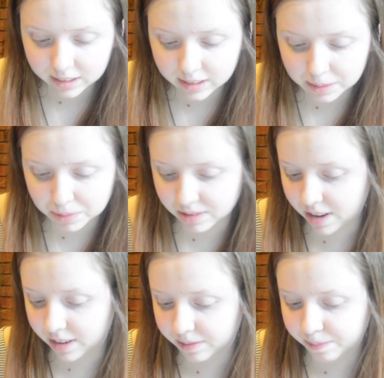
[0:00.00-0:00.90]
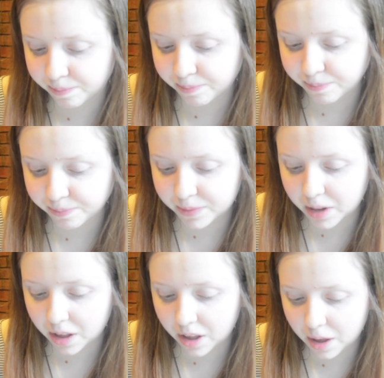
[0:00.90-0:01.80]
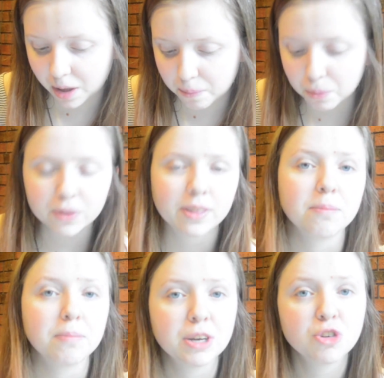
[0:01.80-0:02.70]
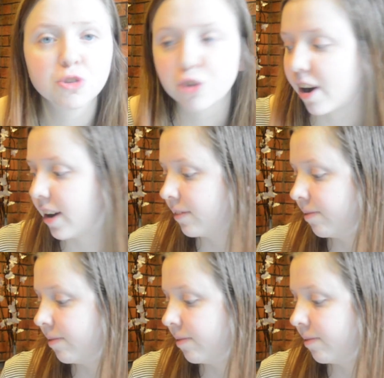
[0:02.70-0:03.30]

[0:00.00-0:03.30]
Number 10. Book that made you cry.